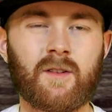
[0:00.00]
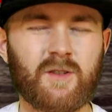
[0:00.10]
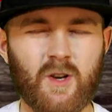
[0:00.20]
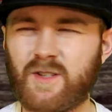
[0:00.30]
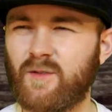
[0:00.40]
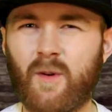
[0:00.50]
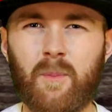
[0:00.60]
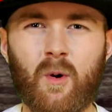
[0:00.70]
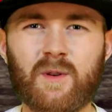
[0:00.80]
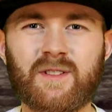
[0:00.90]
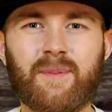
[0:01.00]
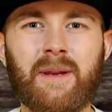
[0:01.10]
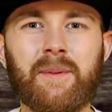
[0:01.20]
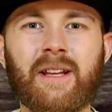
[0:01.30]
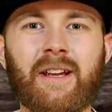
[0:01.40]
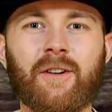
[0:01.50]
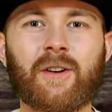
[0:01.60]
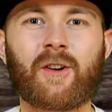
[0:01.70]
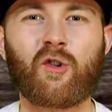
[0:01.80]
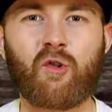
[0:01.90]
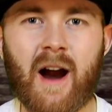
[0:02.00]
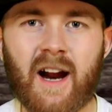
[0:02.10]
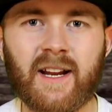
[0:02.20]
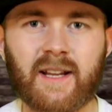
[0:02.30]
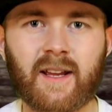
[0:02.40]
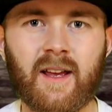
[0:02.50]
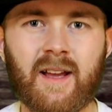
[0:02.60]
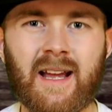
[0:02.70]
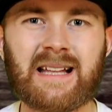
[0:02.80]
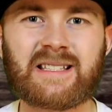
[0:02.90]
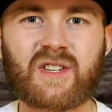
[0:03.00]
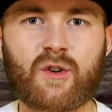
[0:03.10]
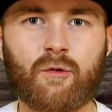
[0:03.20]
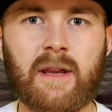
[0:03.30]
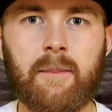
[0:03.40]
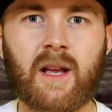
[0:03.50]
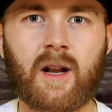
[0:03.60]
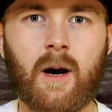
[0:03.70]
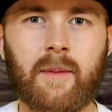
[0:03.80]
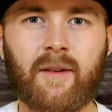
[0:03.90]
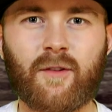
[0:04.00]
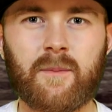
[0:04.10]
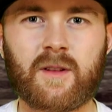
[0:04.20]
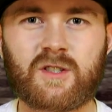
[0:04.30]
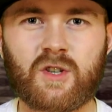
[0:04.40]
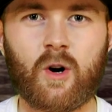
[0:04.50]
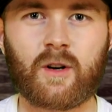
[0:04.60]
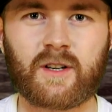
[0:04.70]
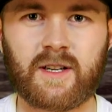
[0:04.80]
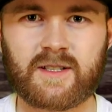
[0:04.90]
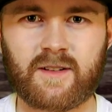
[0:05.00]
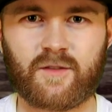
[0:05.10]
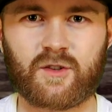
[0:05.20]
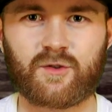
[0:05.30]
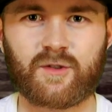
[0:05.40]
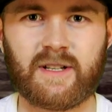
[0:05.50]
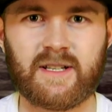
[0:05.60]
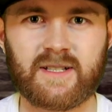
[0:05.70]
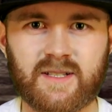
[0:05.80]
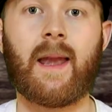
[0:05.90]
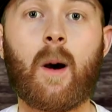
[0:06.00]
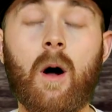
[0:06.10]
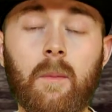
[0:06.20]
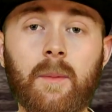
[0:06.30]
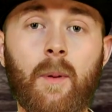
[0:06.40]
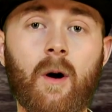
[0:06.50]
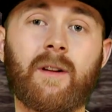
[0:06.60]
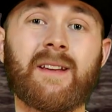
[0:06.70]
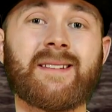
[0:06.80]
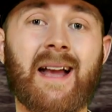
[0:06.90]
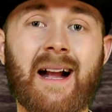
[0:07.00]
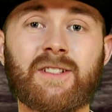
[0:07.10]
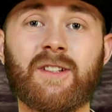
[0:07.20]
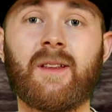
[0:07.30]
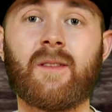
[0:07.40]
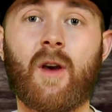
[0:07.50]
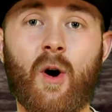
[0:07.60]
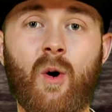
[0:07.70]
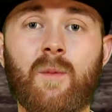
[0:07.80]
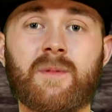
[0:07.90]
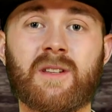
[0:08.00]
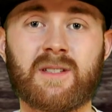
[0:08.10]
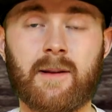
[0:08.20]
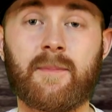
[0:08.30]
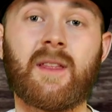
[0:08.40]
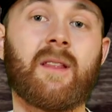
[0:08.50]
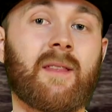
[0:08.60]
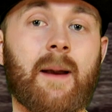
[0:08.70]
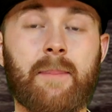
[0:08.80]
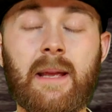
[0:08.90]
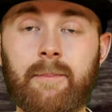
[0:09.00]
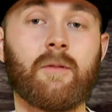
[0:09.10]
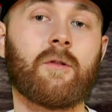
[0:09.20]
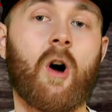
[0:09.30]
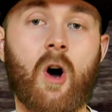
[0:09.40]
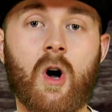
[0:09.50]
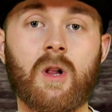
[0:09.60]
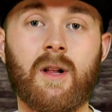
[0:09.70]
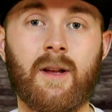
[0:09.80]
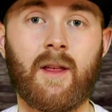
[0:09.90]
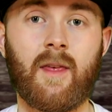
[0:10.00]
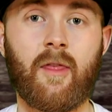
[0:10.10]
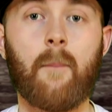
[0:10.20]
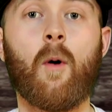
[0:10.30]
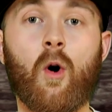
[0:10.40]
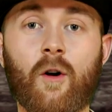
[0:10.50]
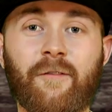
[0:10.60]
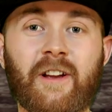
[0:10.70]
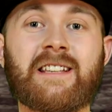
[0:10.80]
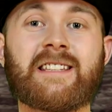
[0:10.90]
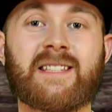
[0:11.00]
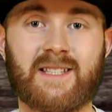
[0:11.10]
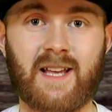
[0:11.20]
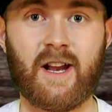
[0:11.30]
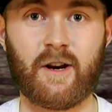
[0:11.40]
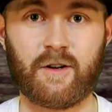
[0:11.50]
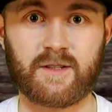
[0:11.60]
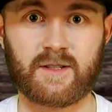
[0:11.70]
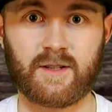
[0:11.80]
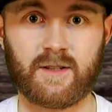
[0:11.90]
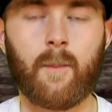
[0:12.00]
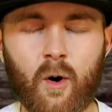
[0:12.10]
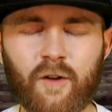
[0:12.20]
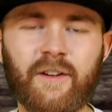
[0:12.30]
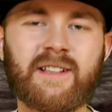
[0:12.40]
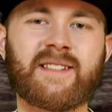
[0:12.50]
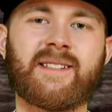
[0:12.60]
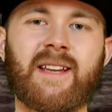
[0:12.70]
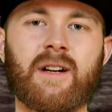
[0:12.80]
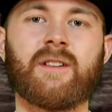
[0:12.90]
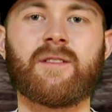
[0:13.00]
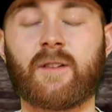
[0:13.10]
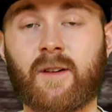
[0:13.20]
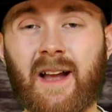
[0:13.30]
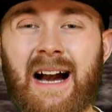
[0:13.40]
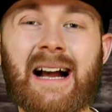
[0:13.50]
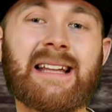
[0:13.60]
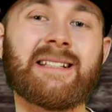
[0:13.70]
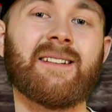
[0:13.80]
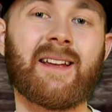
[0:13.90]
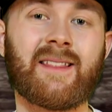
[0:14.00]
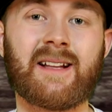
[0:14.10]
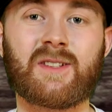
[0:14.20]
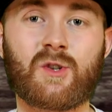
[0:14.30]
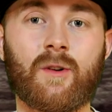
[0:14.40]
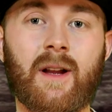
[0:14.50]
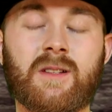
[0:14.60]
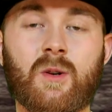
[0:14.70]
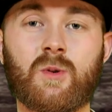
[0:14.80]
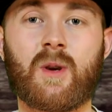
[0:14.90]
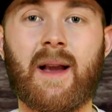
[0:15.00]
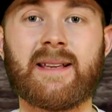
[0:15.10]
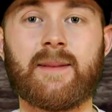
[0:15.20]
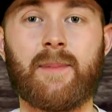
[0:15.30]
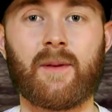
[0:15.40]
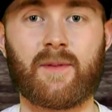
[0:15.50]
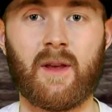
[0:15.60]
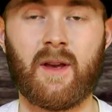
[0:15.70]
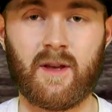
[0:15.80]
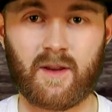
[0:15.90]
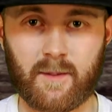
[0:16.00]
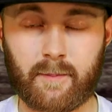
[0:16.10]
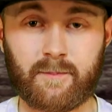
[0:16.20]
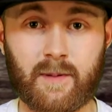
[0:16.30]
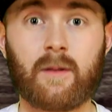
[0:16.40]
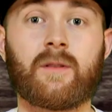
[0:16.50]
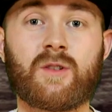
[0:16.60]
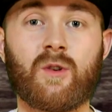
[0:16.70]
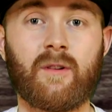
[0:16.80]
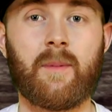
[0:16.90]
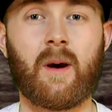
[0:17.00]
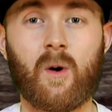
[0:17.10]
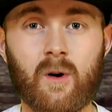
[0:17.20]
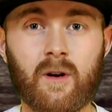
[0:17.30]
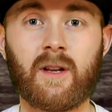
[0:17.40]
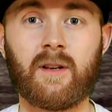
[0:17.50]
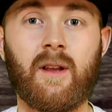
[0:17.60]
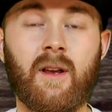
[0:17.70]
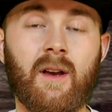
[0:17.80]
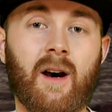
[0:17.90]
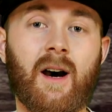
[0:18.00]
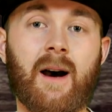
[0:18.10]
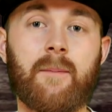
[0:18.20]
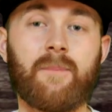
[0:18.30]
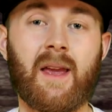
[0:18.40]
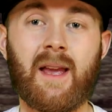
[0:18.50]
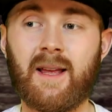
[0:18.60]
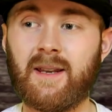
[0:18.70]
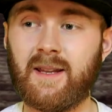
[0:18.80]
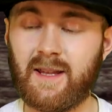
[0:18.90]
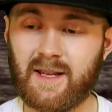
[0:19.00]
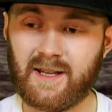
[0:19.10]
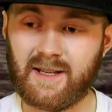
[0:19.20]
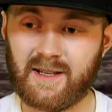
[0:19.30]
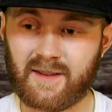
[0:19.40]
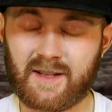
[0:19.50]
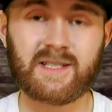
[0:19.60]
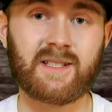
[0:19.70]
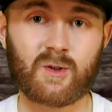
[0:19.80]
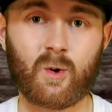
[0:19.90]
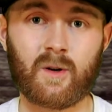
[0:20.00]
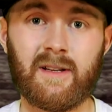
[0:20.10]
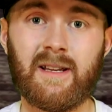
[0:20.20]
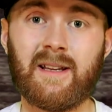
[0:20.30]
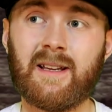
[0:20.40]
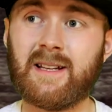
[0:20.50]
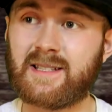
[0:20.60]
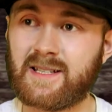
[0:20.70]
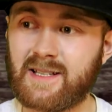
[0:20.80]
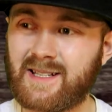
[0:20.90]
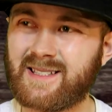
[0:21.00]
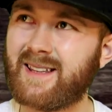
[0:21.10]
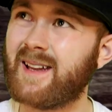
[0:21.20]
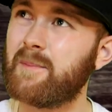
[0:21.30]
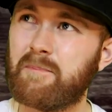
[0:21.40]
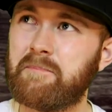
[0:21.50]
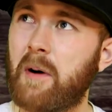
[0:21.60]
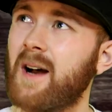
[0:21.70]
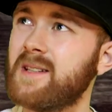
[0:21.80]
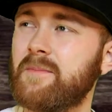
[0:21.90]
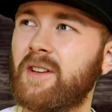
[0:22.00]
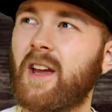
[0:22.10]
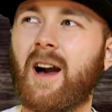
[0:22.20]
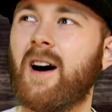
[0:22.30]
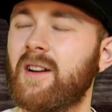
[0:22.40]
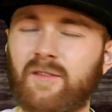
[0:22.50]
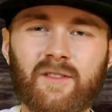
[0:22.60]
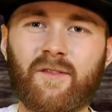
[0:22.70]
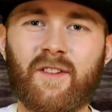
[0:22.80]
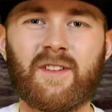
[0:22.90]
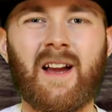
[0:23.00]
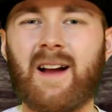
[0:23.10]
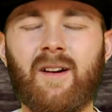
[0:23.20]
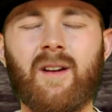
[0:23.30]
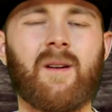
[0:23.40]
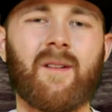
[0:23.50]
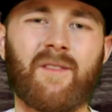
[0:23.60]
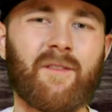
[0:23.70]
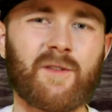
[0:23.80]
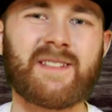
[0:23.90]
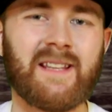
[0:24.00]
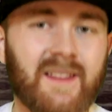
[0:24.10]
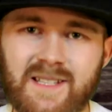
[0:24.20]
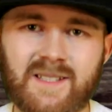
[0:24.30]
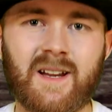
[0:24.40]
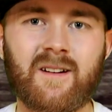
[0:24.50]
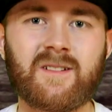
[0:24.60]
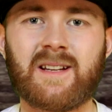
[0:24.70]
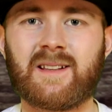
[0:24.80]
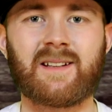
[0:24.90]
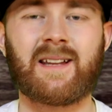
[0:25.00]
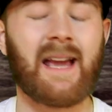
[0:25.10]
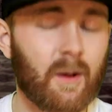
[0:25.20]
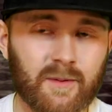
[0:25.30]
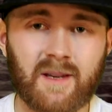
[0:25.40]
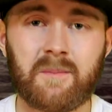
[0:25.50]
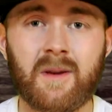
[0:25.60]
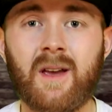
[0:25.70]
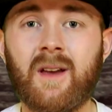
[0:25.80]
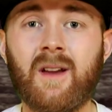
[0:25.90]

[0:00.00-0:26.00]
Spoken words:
There's also reports of people hearing crying and screaming coming from the darkness of the trees. Now, Hummel Park is actually the home to something that people call the Morphing Stairs. The Morphing Stairs are kind of like that story I told you guys about the story about Oregon. And in this story, it's like possibly 150, I don't know, I've never seen these stairs, I didn't count them.